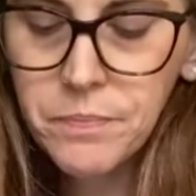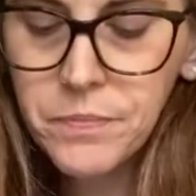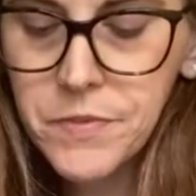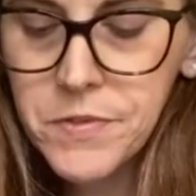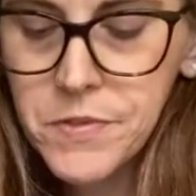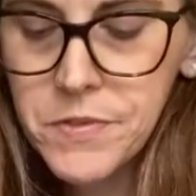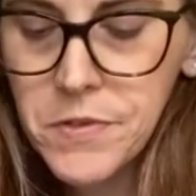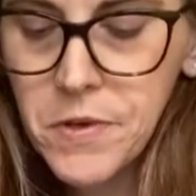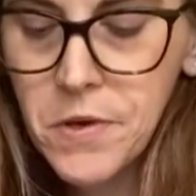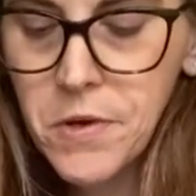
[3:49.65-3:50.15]

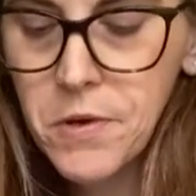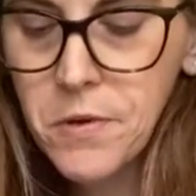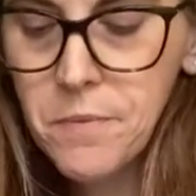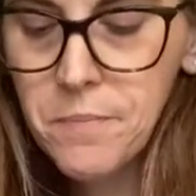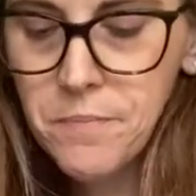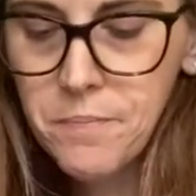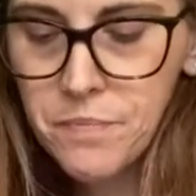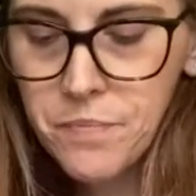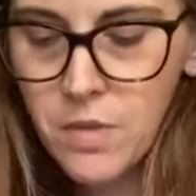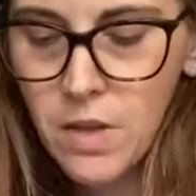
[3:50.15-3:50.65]
So
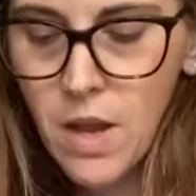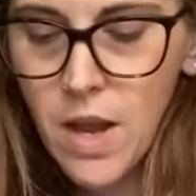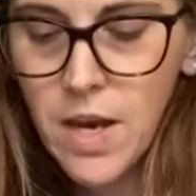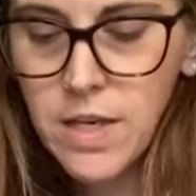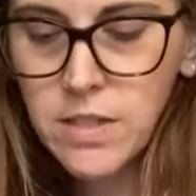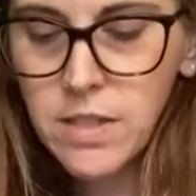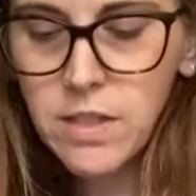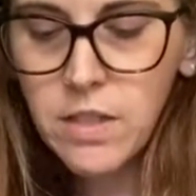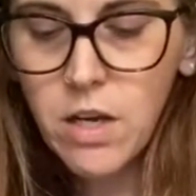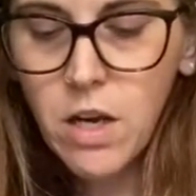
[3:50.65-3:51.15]
I
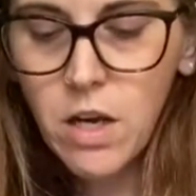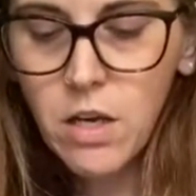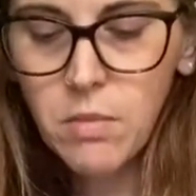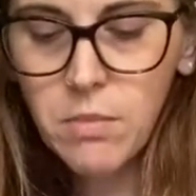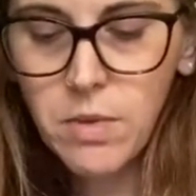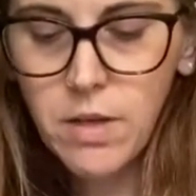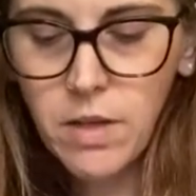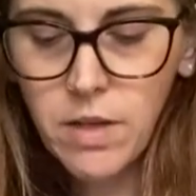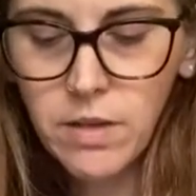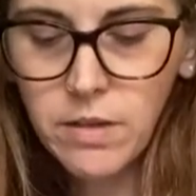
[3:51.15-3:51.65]
did cut
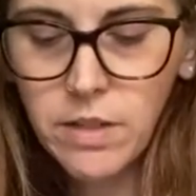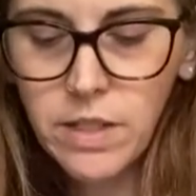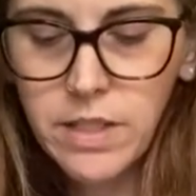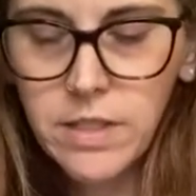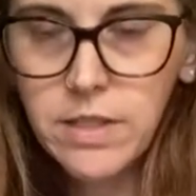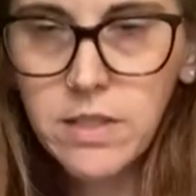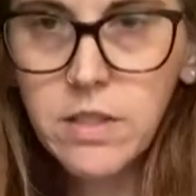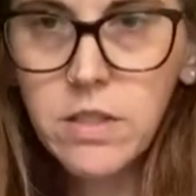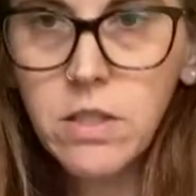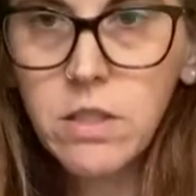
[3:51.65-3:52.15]
them at
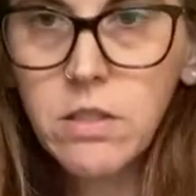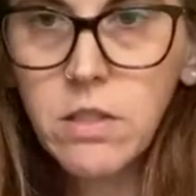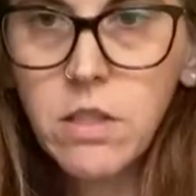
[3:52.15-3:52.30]
least